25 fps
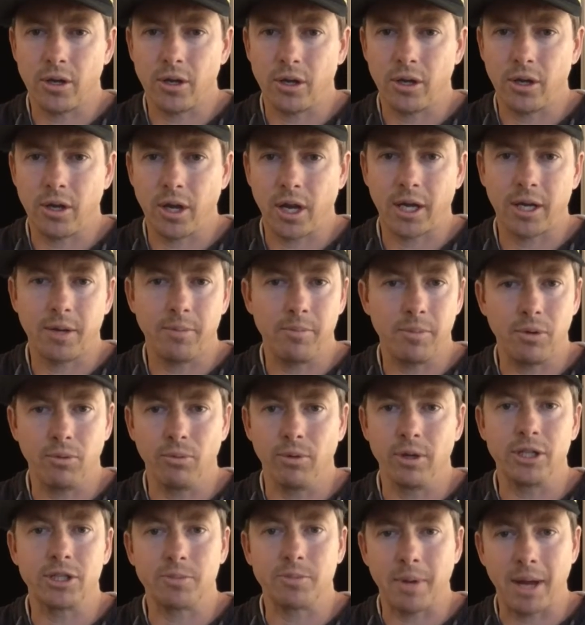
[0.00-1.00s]
I can be
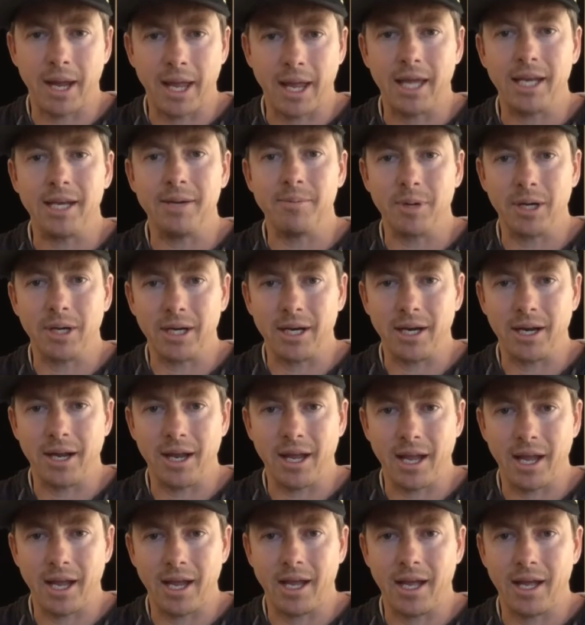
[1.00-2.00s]
reached by anybody.
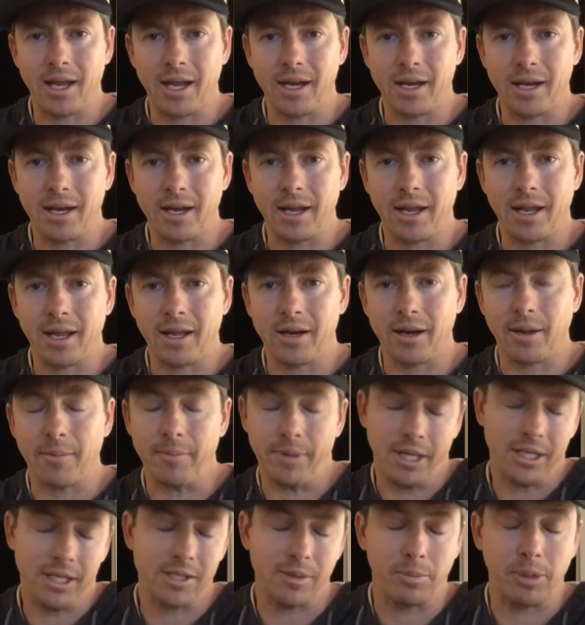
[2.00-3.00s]
And I
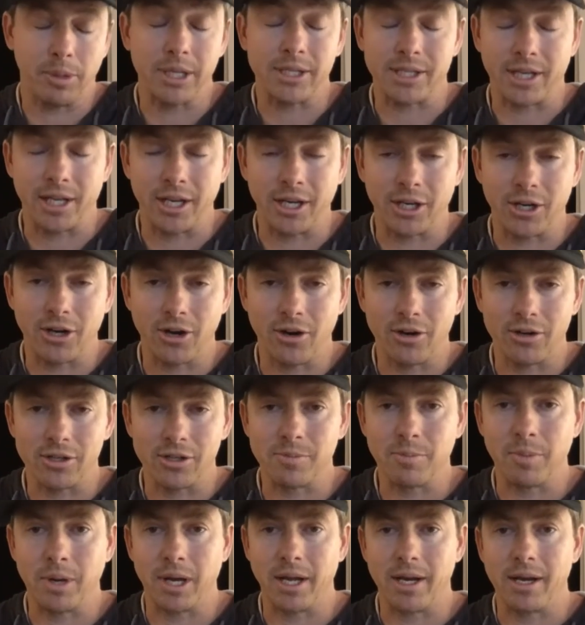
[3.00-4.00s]
mean, it's a blessing and a
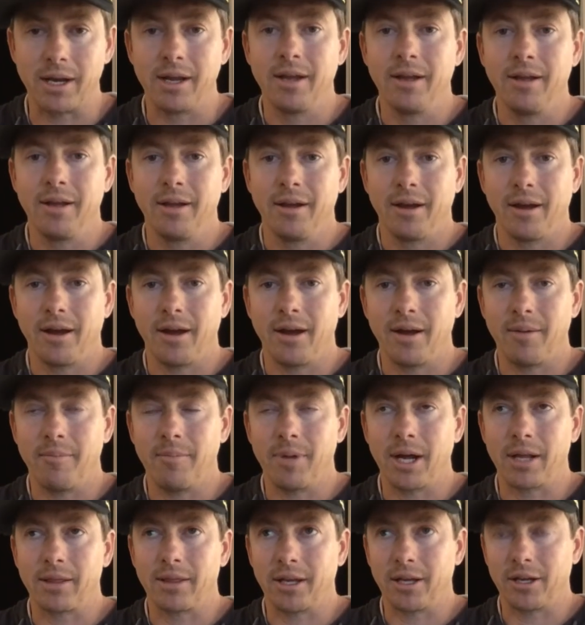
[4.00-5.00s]
curse, but
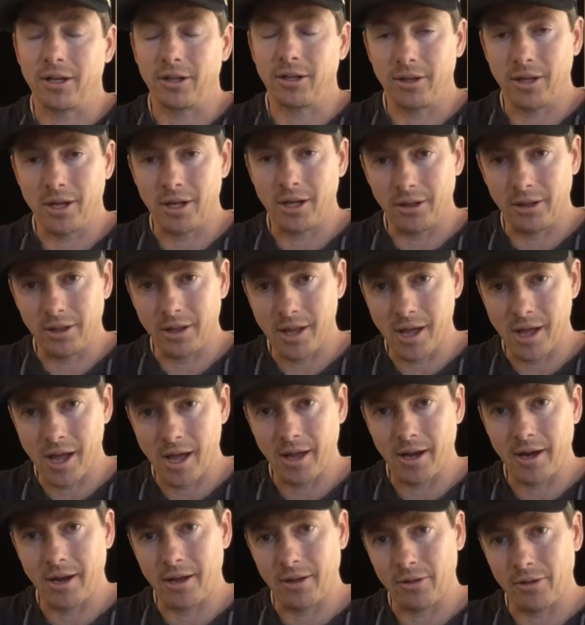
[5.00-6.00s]
I think a
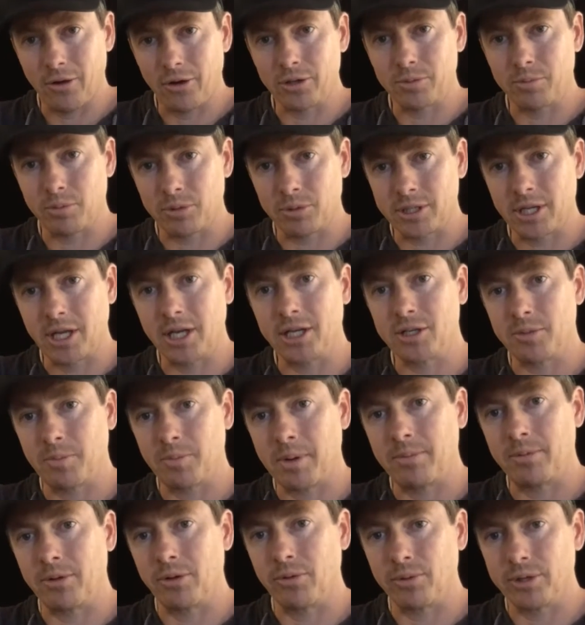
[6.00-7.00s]
large percentage of
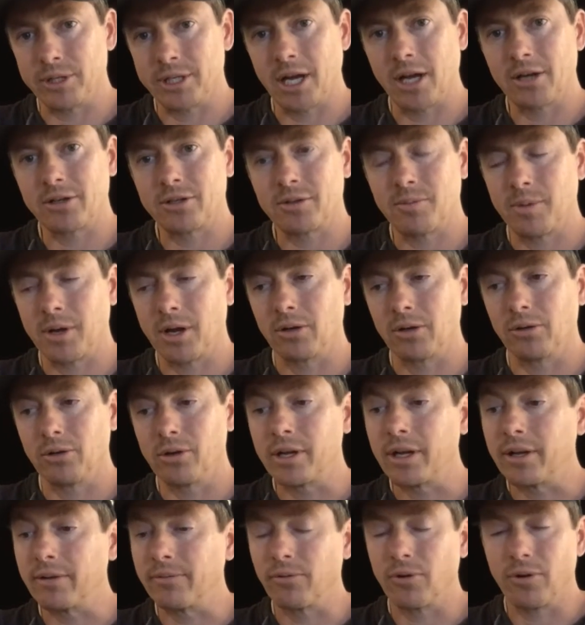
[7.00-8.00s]
people that reach out to me are
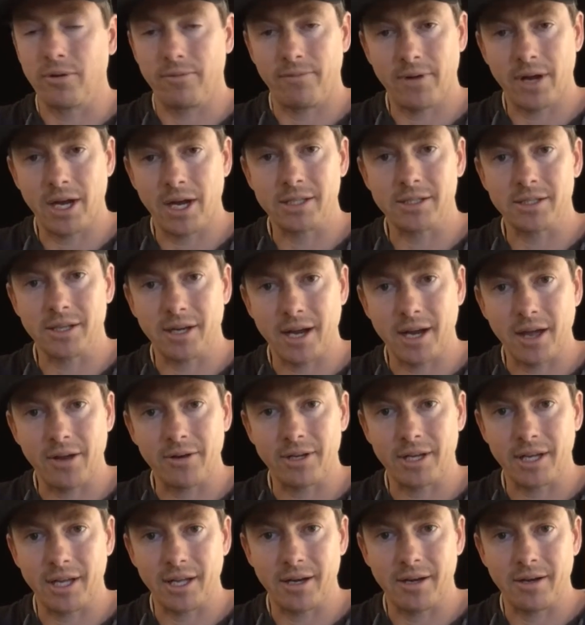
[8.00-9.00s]
looking for advice on how
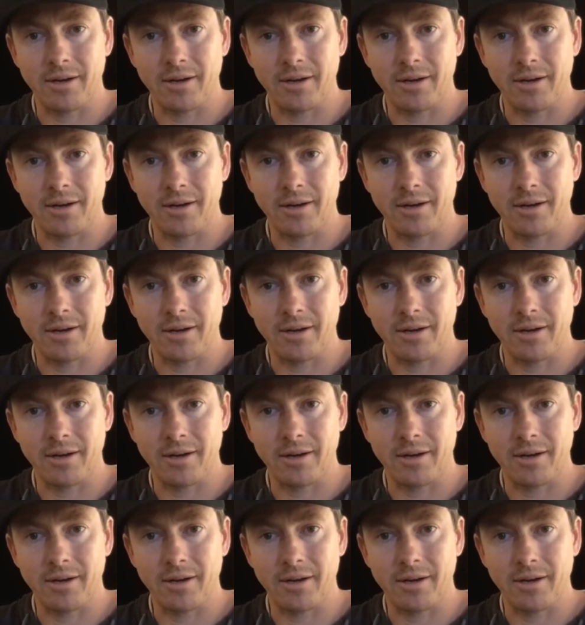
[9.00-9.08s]
to get